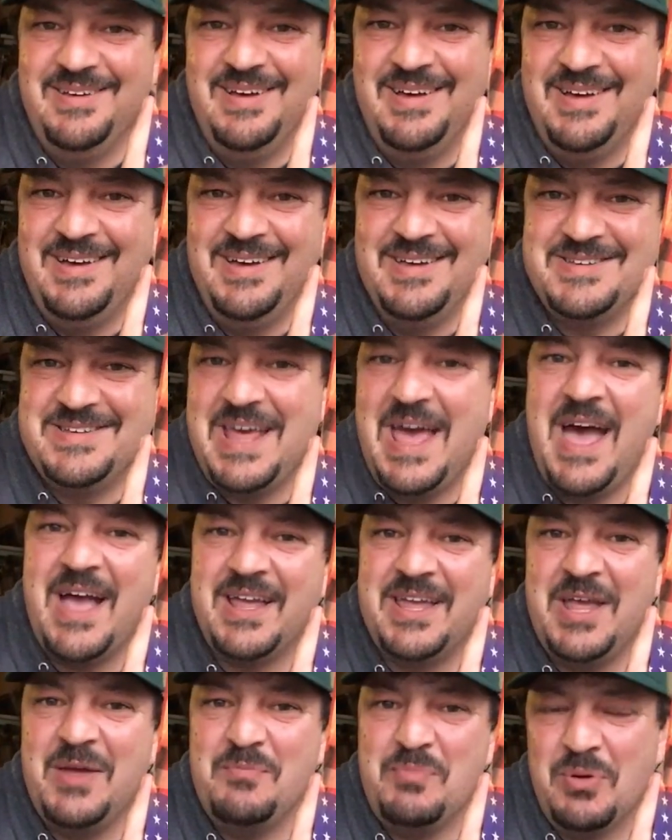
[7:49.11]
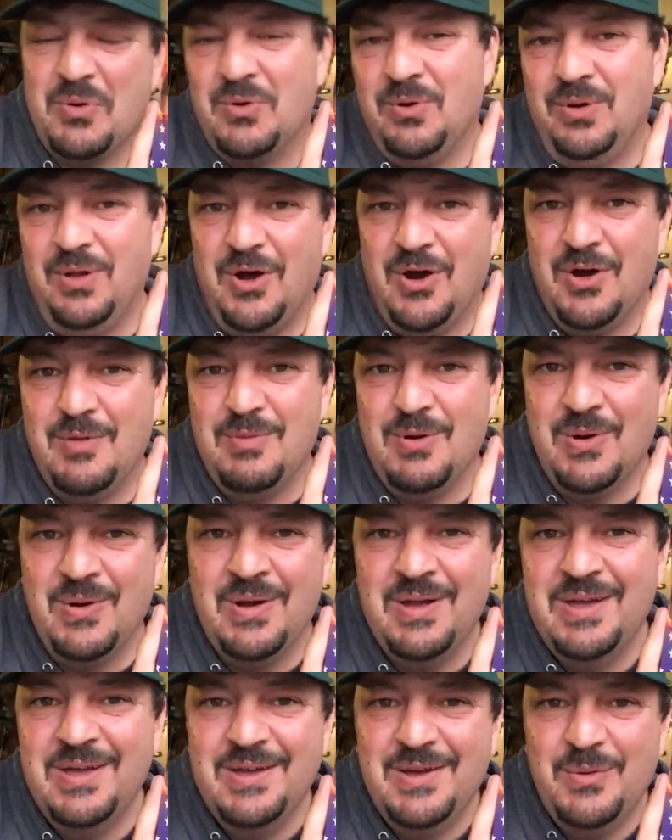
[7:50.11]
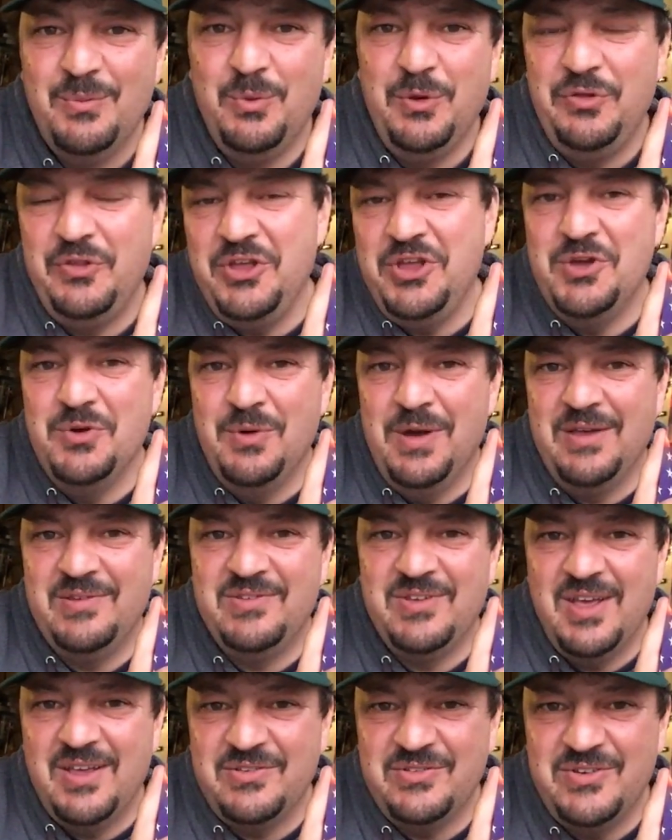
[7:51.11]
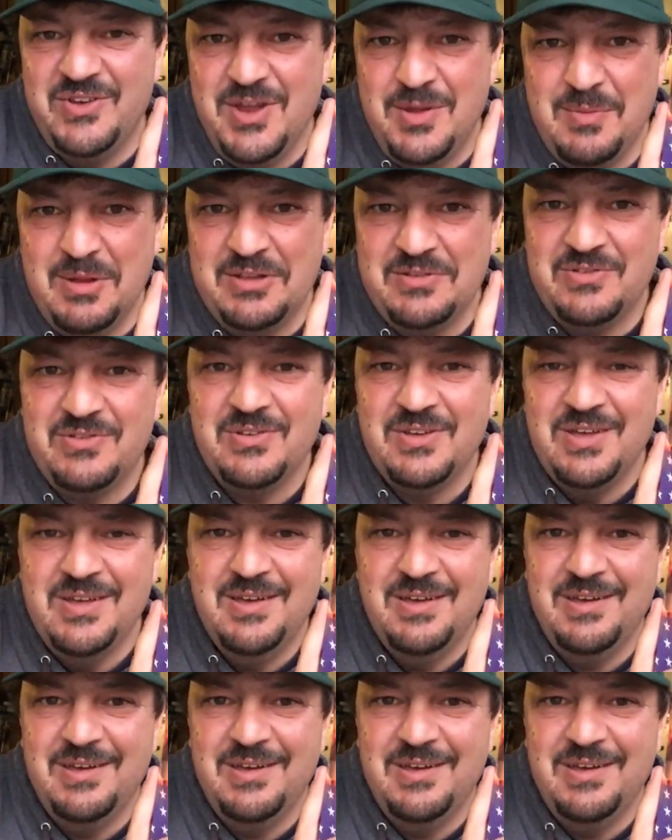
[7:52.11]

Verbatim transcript: uh, attacking Pearl Harbor with the USS Nimitz